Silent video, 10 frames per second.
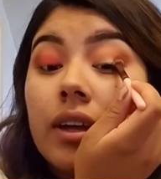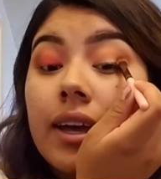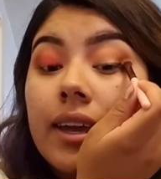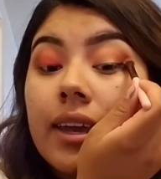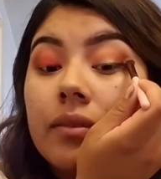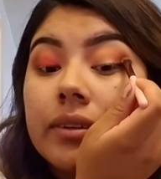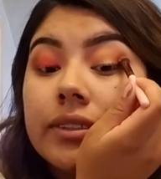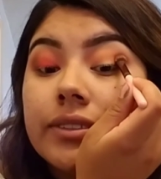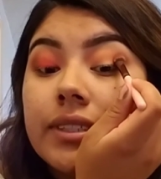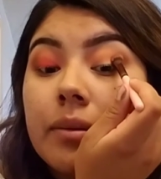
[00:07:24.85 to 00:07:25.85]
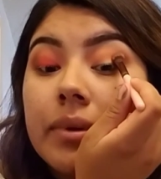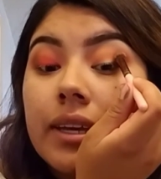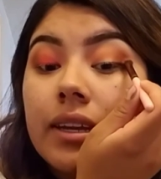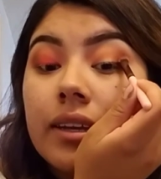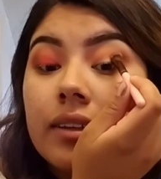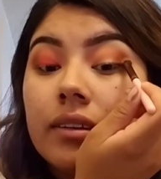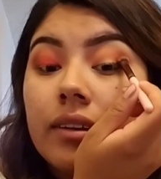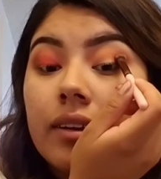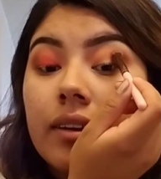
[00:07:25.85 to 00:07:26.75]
Again, we're stamping it in,